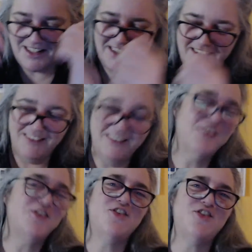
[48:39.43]

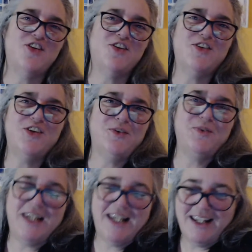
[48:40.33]
there's a show you don't
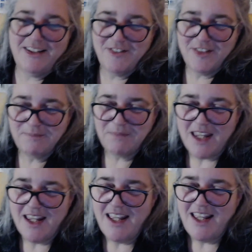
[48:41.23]
want to have.
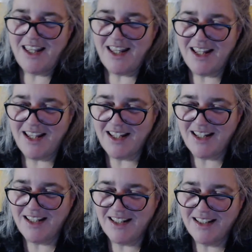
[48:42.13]

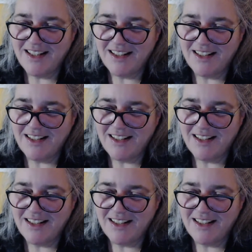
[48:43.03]
Uh,